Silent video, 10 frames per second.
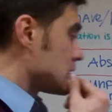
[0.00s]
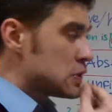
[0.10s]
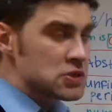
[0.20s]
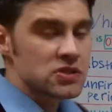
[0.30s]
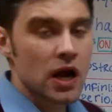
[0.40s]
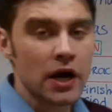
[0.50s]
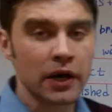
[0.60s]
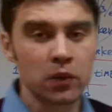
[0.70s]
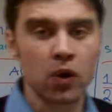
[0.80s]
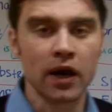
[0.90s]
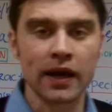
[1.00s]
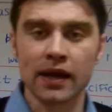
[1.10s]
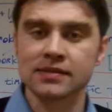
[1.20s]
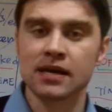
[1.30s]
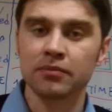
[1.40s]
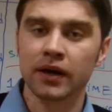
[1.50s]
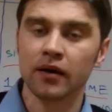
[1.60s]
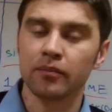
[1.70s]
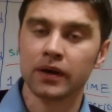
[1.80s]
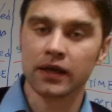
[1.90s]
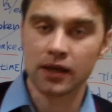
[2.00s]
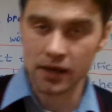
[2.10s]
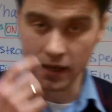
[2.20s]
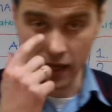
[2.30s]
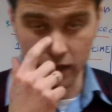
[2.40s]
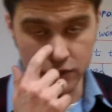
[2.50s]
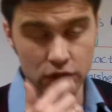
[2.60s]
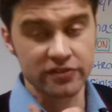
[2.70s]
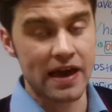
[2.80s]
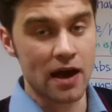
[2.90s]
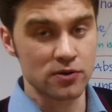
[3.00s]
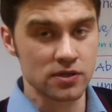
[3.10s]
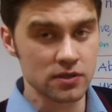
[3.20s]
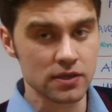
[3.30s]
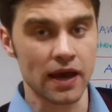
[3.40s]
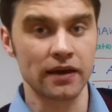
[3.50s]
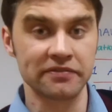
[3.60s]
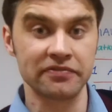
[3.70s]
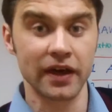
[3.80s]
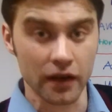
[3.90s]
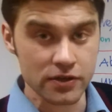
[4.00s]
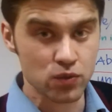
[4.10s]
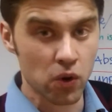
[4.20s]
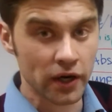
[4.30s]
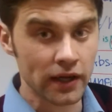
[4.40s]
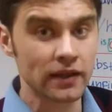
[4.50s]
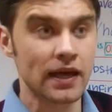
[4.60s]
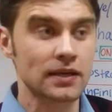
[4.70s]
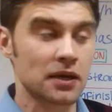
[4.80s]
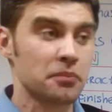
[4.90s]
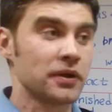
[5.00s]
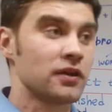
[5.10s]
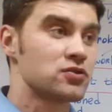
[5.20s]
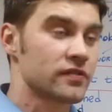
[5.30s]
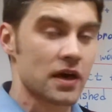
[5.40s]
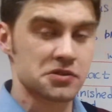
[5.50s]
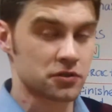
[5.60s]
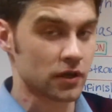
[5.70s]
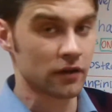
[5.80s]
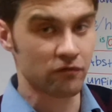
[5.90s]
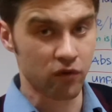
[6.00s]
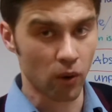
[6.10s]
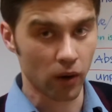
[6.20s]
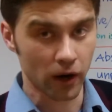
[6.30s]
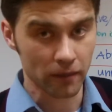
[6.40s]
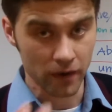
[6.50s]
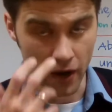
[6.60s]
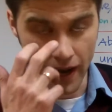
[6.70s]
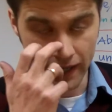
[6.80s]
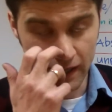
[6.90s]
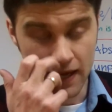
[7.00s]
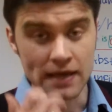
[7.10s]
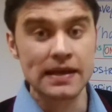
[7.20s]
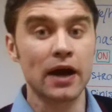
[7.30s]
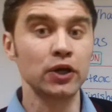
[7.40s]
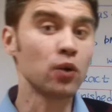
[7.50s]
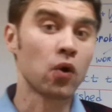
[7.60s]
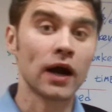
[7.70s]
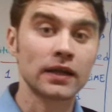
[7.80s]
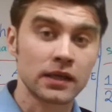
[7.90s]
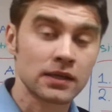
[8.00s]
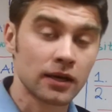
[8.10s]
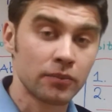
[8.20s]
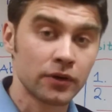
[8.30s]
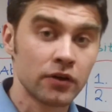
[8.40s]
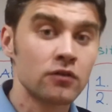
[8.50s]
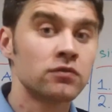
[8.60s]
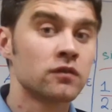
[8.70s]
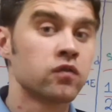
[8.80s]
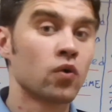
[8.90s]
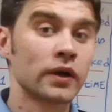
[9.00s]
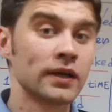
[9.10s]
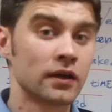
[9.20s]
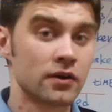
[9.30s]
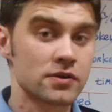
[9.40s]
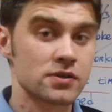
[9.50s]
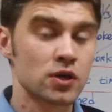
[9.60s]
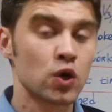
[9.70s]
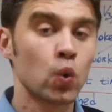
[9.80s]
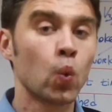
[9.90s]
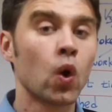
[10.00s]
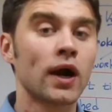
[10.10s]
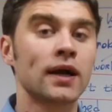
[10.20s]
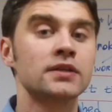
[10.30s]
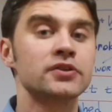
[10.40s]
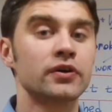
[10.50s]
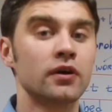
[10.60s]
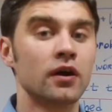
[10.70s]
you started working at some company in 2000 and finished working at that company in 2004, all right? Now you worked at that company for 4 years. Worked.